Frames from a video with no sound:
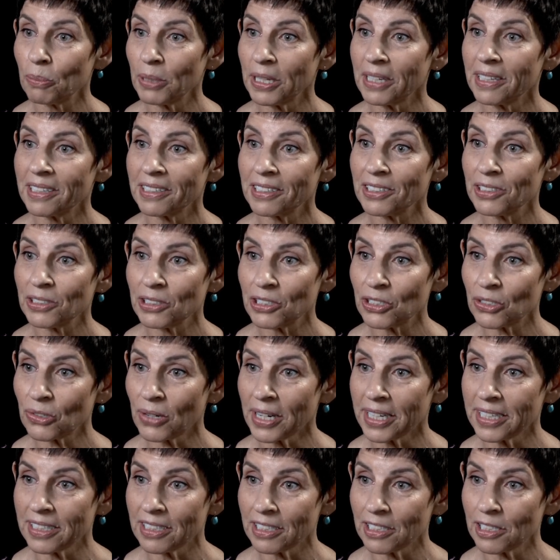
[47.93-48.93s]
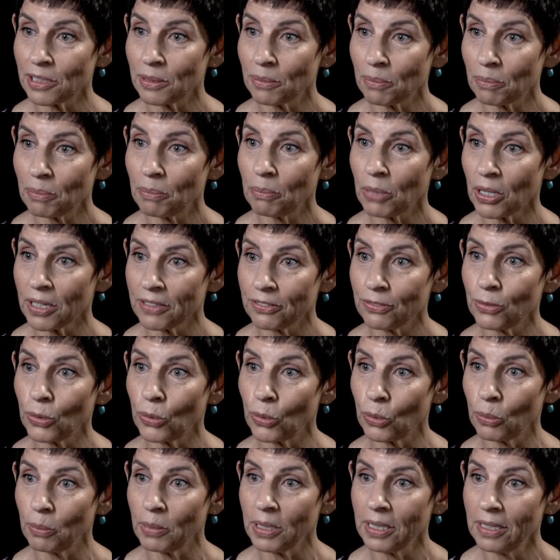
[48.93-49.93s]
being constrained by
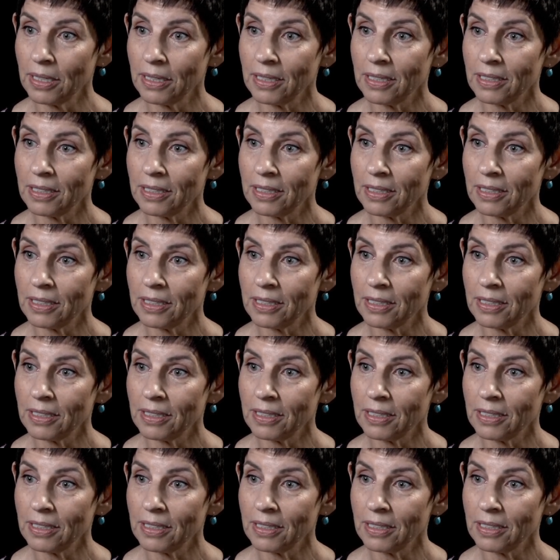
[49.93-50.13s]
form.